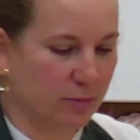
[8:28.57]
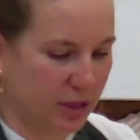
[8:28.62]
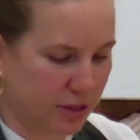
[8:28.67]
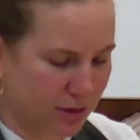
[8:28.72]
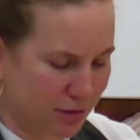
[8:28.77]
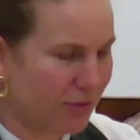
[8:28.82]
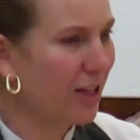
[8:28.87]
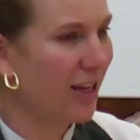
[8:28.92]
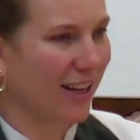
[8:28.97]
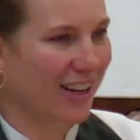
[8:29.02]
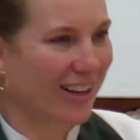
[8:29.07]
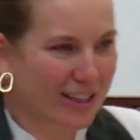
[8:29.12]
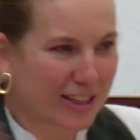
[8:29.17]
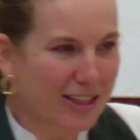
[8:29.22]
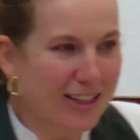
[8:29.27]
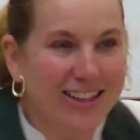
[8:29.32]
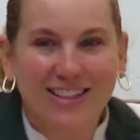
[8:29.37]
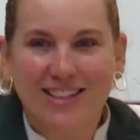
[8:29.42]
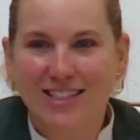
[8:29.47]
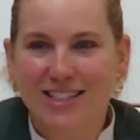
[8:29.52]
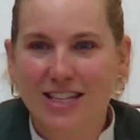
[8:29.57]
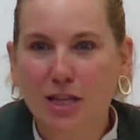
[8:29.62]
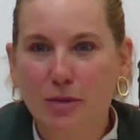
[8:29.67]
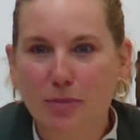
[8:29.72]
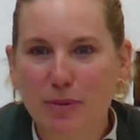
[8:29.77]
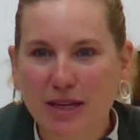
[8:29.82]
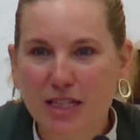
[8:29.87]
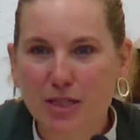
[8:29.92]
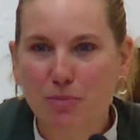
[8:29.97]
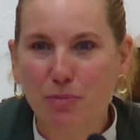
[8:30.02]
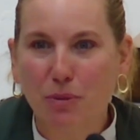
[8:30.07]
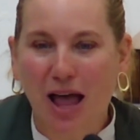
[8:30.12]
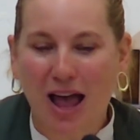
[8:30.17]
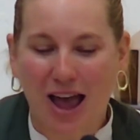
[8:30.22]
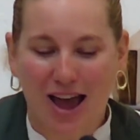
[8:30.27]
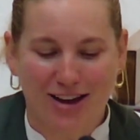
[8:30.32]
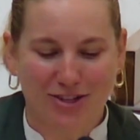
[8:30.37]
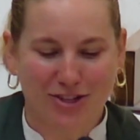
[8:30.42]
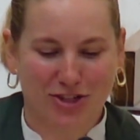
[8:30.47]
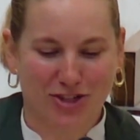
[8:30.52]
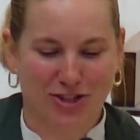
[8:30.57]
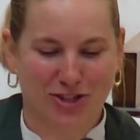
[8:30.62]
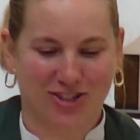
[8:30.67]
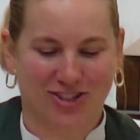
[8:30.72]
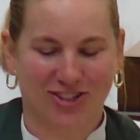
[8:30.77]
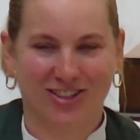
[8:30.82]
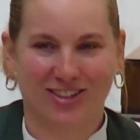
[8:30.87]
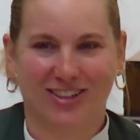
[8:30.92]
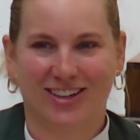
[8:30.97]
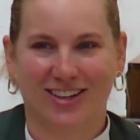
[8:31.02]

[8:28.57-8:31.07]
But see the big splash.